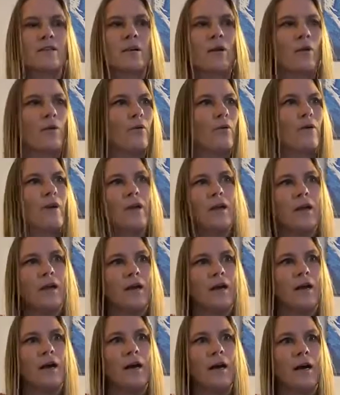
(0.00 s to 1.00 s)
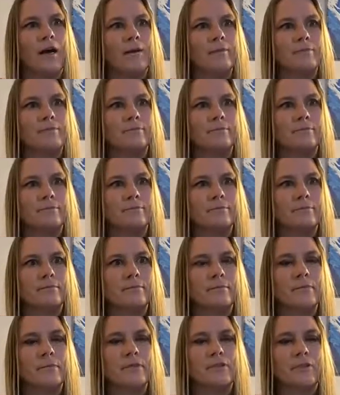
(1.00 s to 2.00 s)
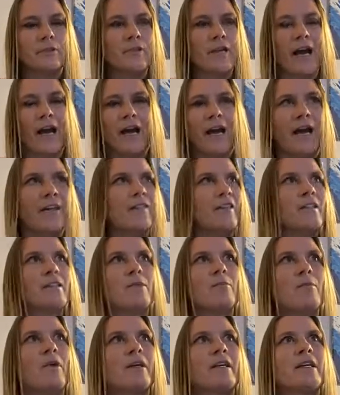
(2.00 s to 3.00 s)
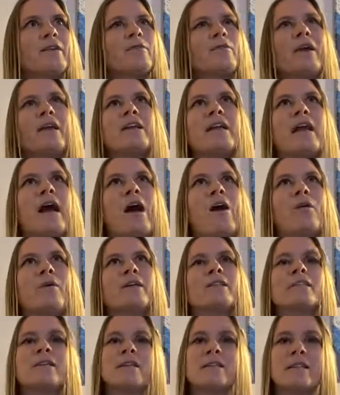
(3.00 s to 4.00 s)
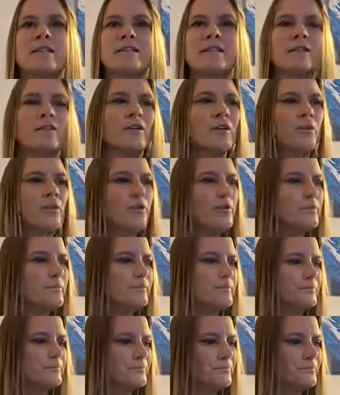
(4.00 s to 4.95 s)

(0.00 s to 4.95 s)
So yeah, I think the market right now, it's a little,